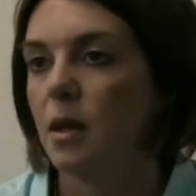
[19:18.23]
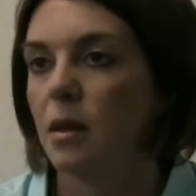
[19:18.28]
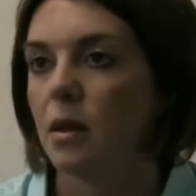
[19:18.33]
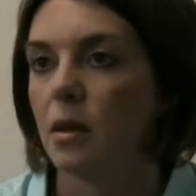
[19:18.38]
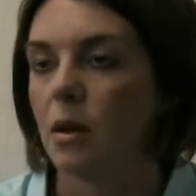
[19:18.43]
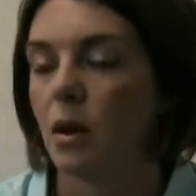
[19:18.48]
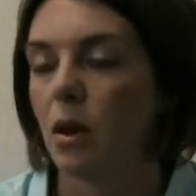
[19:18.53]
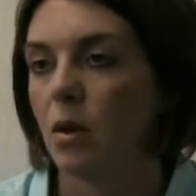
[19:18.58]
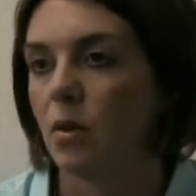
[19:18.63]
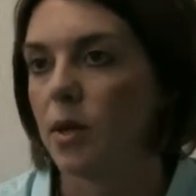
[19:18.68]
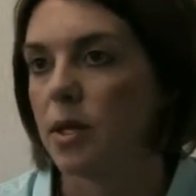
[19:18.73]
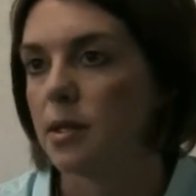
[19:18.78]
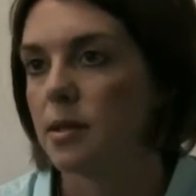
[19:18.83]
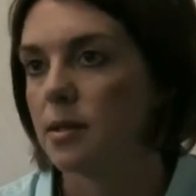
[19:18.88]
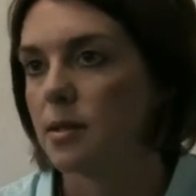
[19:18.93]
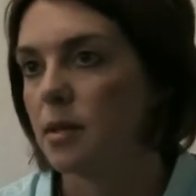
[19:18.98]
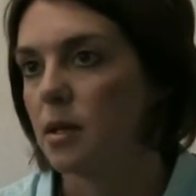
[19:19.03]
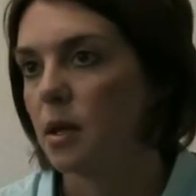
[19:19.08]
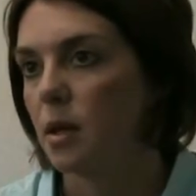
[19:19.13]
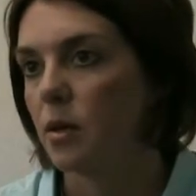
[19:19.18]
They're
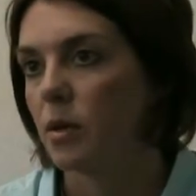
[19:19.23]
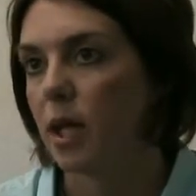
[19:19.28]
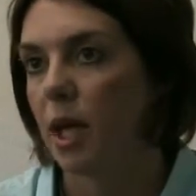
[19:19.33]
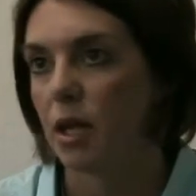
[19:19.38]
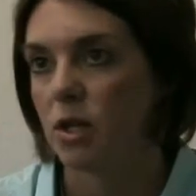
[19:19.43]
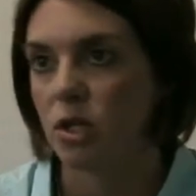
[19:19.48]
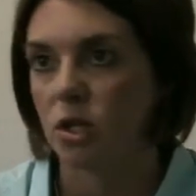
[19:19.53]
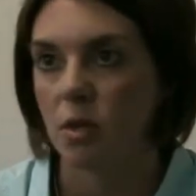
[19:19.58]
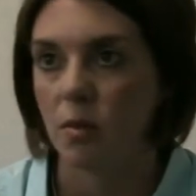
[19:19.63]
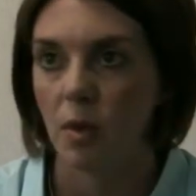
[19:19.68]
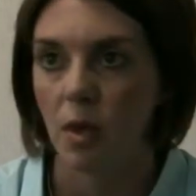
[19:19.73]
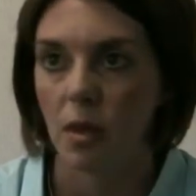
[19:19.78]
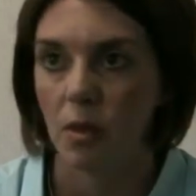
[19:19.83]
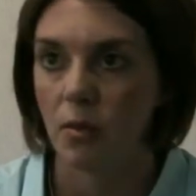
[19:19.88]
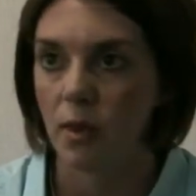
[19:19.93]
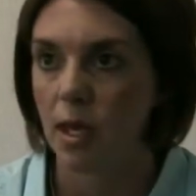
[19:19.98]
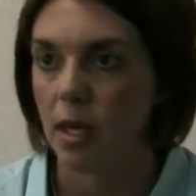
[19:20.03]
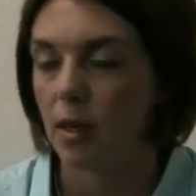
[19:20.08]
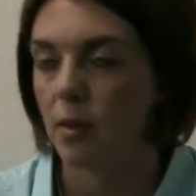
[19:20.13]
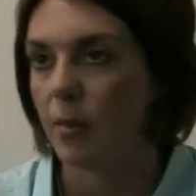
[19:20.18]
always, you know, catching them on the
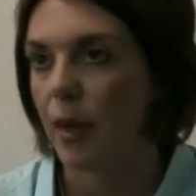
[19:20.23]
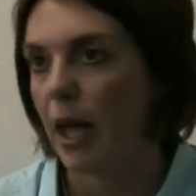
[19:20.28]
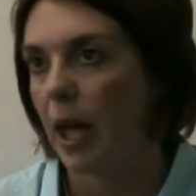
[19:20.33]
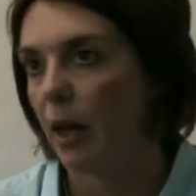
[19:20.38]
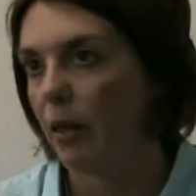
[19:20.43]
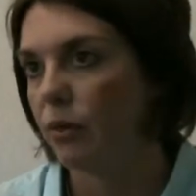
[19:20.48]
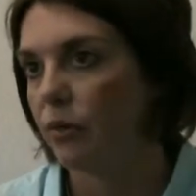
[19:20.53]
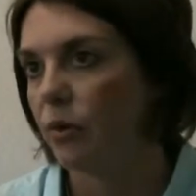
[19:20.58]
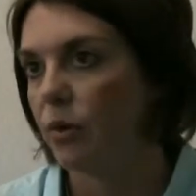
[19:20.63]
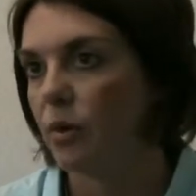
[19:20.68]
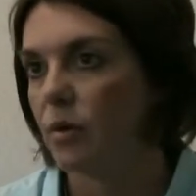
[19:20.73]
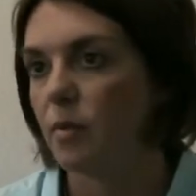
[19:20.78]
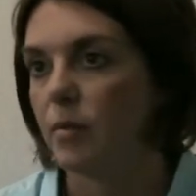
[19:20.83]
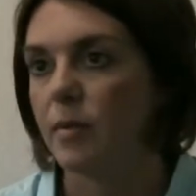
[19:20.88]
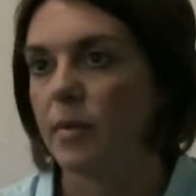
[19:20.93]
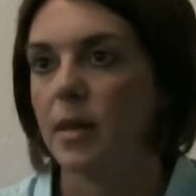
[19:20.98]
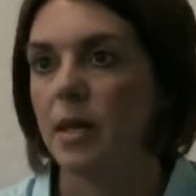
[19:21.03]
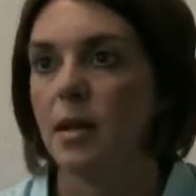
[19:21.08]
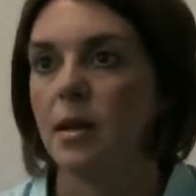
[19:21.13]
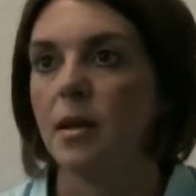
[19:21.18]
way to the
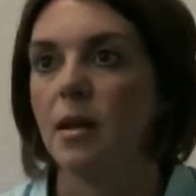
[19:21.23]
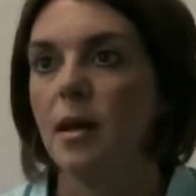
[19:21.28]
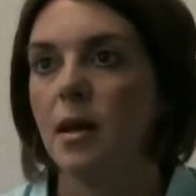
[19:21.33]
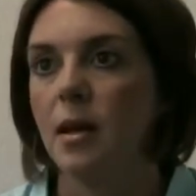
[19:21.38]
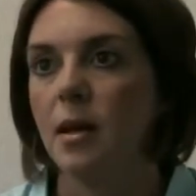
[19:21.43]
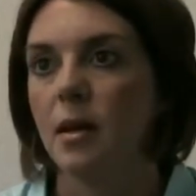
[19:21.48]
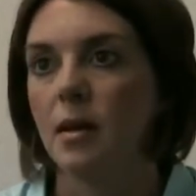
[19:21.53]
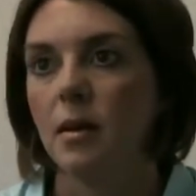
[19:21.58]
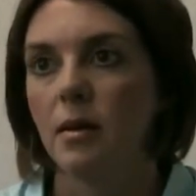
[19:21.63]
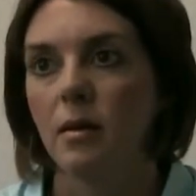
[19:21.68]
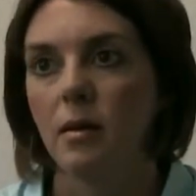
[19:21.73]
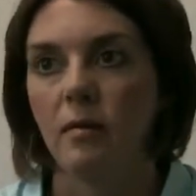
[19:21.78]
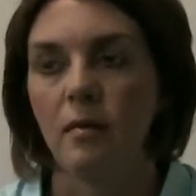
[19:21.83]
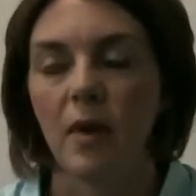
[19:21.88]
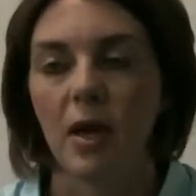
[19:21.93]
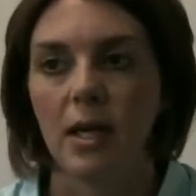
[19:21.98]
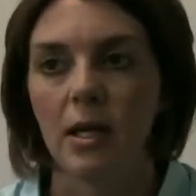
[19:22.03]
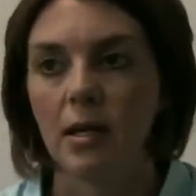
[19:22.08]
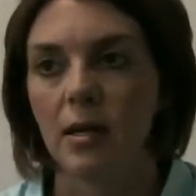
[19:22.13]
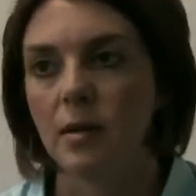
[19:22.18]
bathroom and
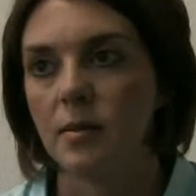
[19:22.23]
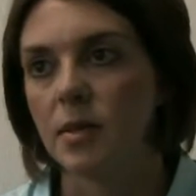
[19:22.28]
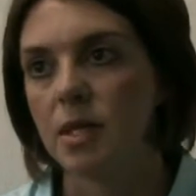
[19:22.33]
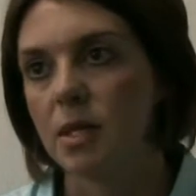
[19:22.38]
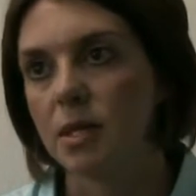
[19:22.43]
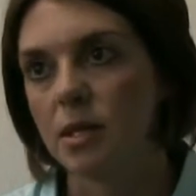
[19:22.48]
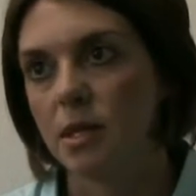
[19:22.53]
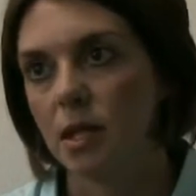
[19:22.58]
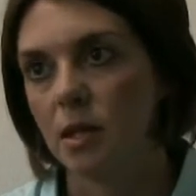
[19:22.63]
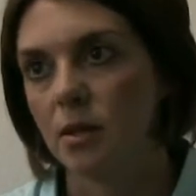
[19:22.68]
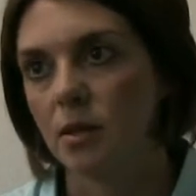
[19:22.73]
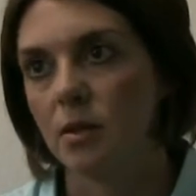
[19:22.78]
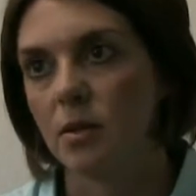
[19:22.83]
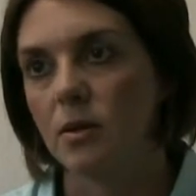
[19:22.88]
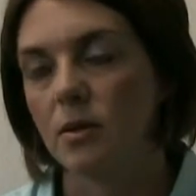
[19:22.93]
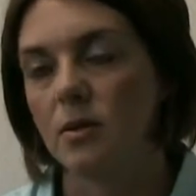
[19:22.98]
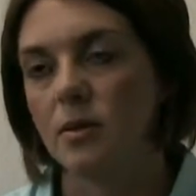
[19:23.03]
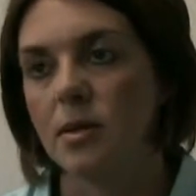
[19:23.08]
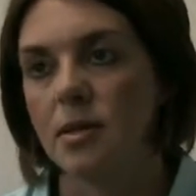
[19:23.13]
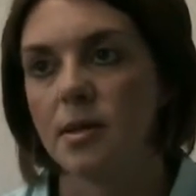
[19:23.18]
inviting them to
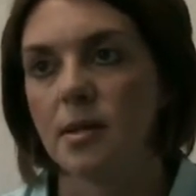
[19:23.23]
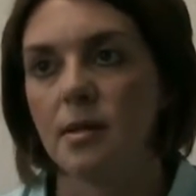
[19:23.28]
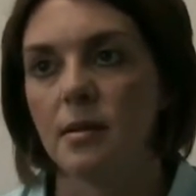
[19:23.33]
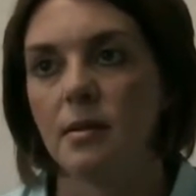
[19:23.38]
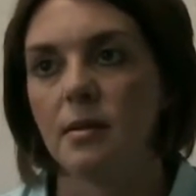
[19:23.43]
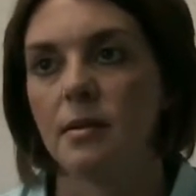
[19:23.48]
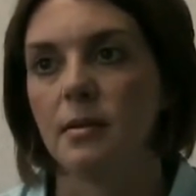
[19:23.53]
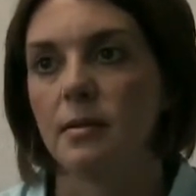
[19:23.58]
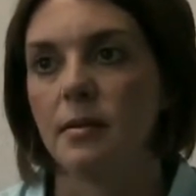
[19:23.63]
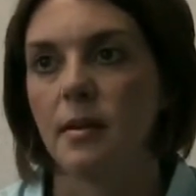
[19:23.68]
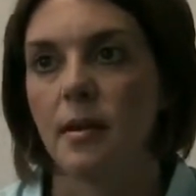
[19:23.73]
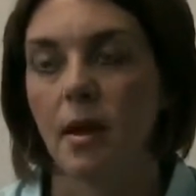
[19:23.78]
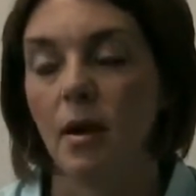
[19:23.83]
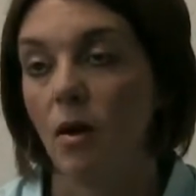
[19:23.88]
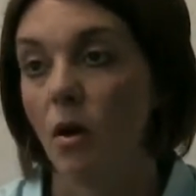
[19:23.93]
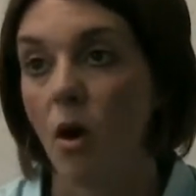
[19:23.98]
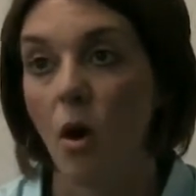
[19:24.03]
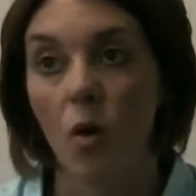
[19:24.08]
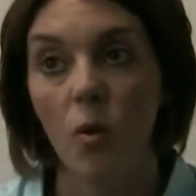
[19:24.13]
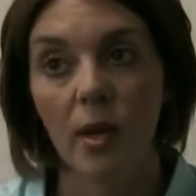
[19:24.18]
dinners, and
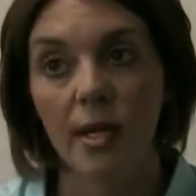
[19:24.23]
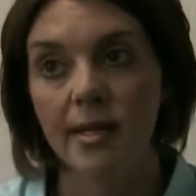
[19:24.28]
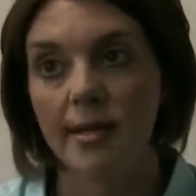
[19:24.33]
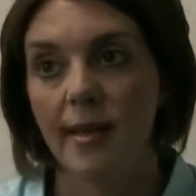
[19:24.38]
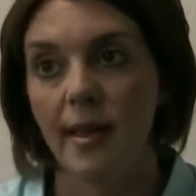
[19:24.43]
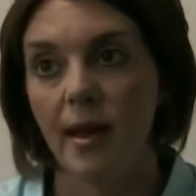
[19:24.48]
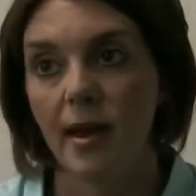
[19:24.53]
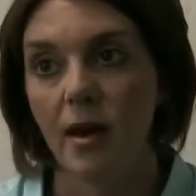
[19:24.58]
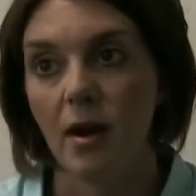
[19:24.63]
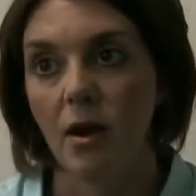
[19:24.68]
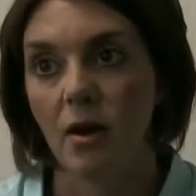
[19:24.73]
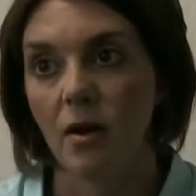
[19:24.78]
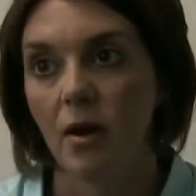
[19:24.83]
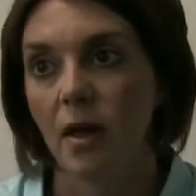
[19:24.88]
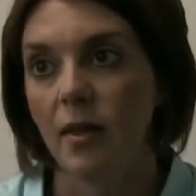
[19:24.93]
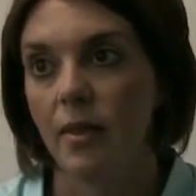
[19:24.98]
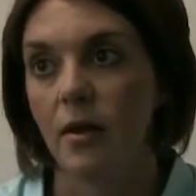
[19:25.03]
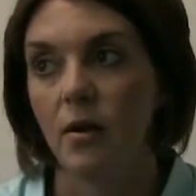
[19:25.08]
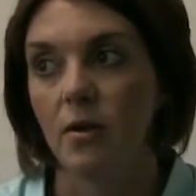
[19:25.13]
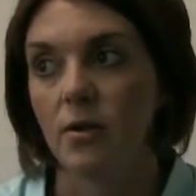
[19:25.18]
they're always there,
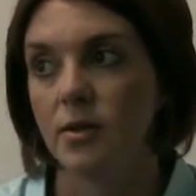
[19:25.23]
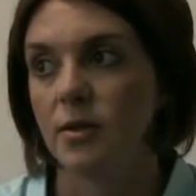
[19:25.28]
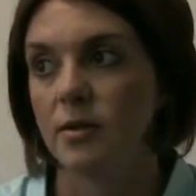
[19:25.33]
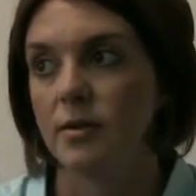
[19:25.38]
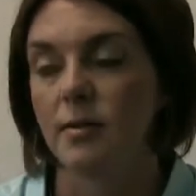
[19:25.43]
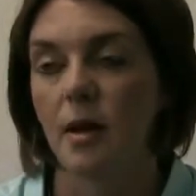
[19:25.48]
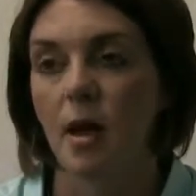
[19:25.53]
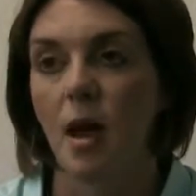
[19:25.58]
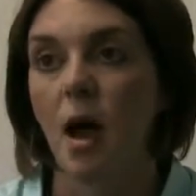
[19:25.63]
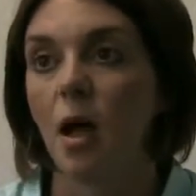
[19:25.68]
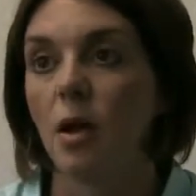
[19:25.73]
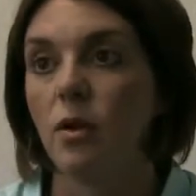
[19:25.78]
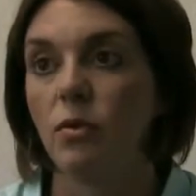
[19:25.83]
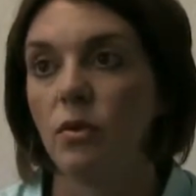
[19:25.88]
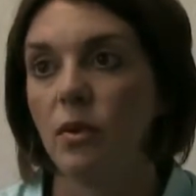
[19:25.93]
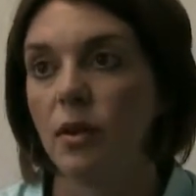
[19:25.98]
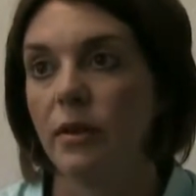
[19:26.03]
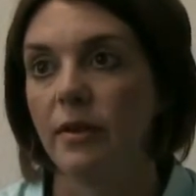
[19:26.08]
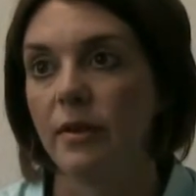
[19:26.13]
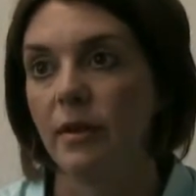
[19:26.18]
and there's
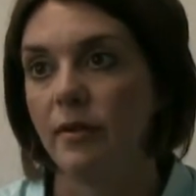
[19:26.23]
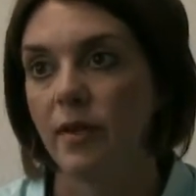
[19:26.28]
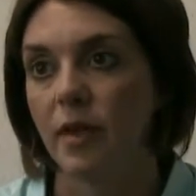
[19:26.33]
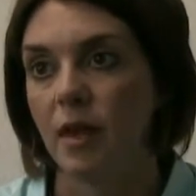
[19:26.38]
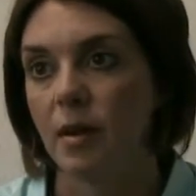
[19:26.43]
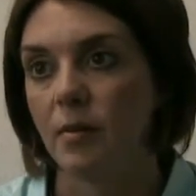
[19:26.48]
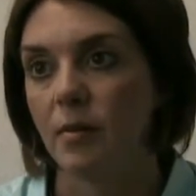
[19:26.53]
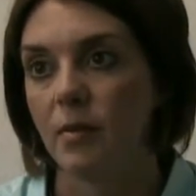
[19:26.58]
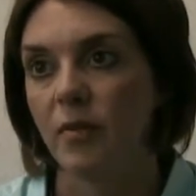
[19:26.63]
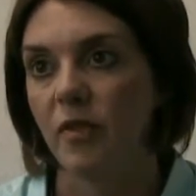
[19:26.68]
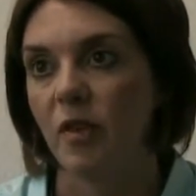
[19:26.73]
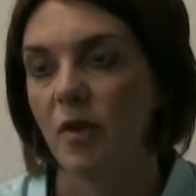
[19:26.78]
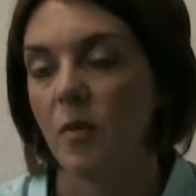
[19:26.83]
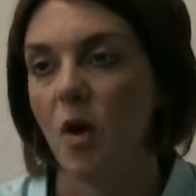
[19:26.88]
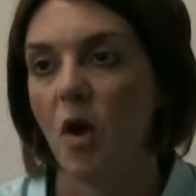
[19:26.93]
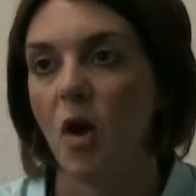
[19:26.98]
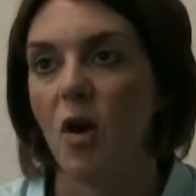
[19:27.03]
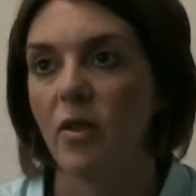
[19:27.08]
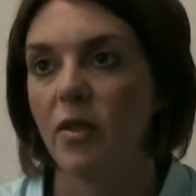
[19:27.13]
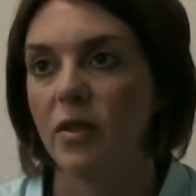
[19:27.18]
hundreds of them from
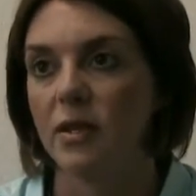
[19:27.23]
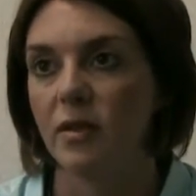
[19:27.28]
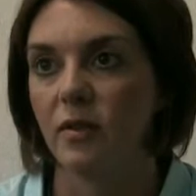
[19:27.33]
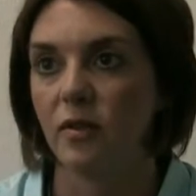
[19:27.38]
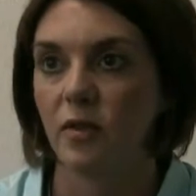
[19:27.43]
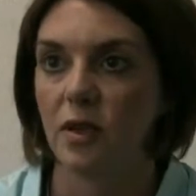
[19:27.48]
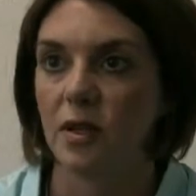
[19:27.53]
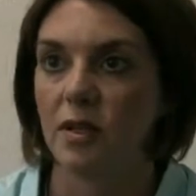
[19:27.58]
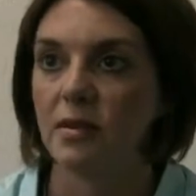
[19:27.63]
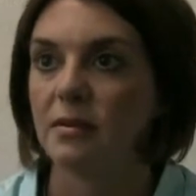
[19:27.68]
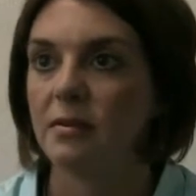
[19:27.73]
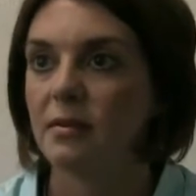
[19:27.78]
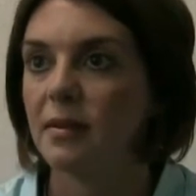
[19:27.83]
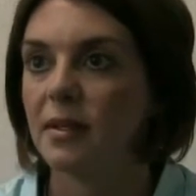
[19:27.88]
all the different